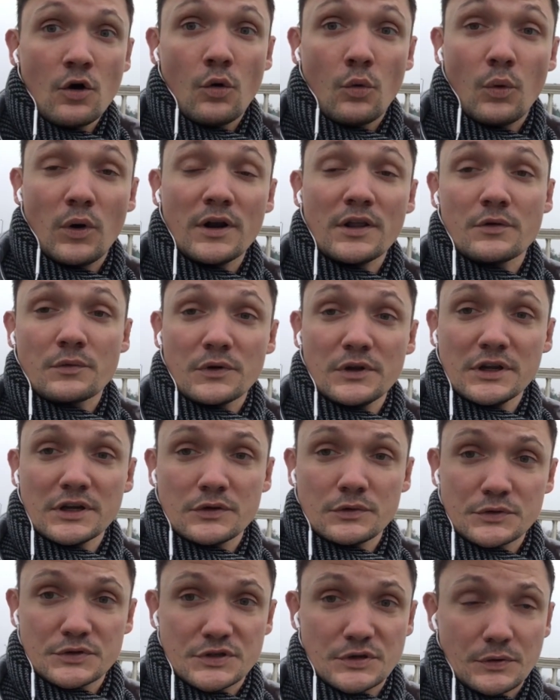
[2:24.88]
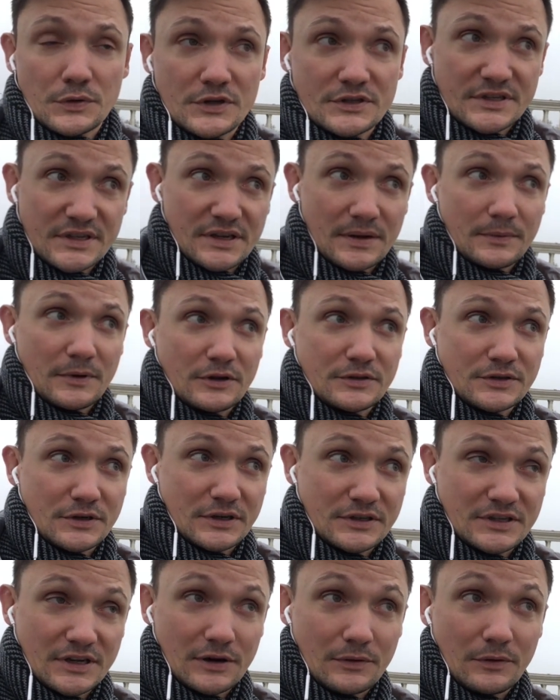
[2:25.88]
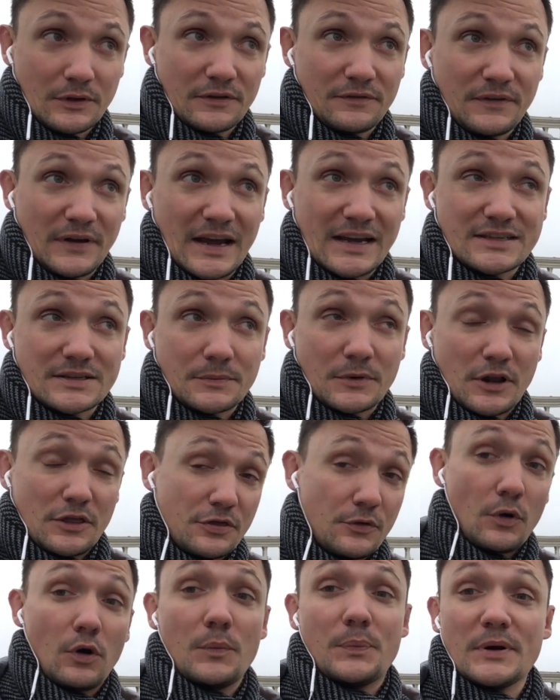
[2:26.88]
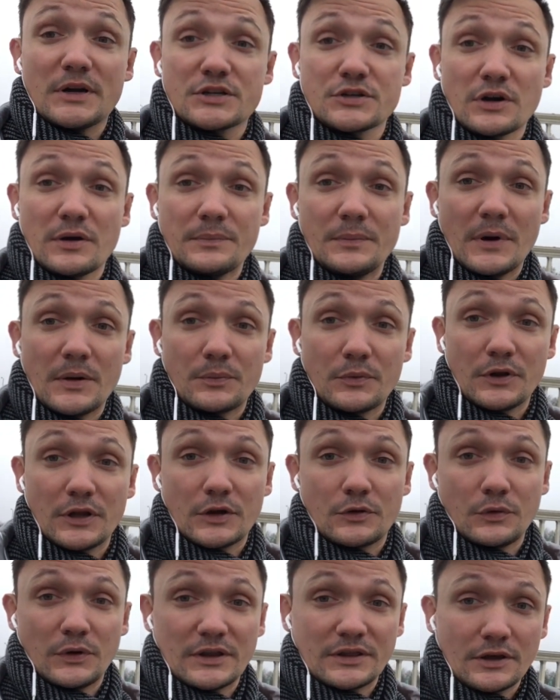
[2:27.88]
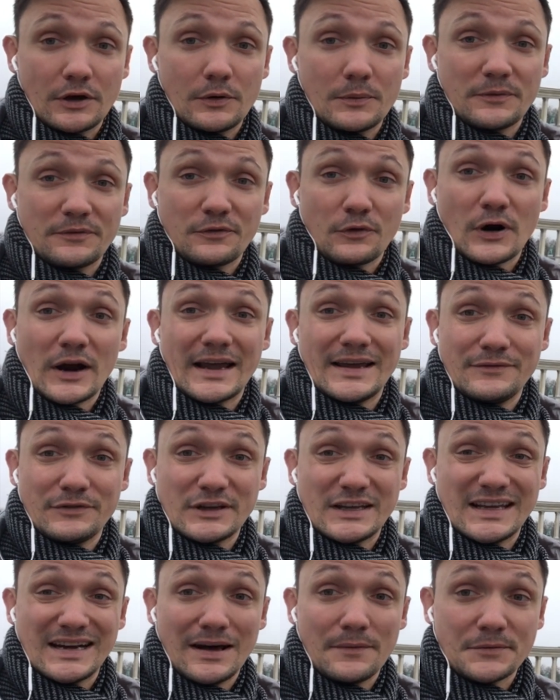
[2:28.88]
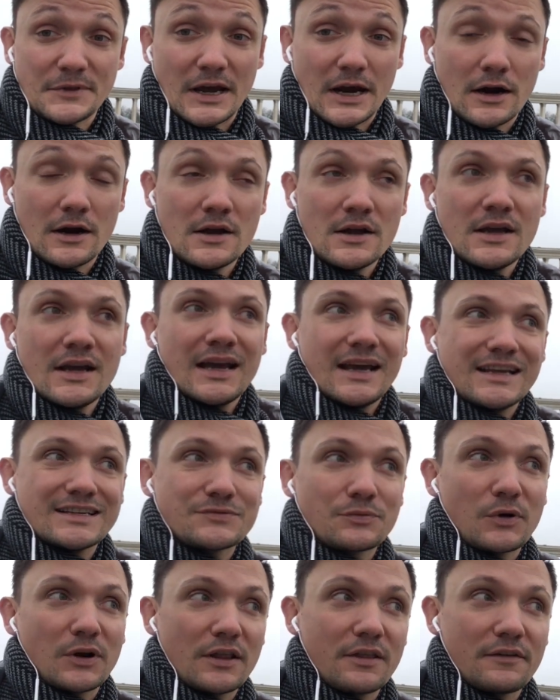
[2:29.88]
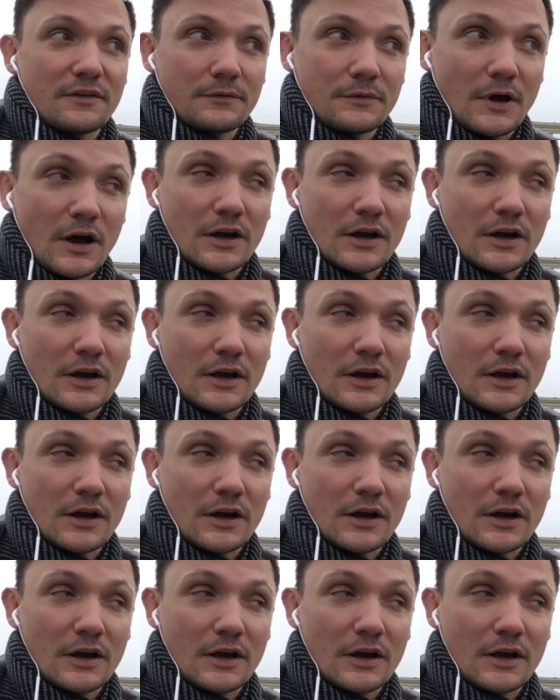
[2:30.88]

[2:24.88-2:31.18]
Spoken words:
One of the really cool stories that I'm also going to tell you really fast, I'm going to throw a picture of him up really quick though before I even get up there, is one of the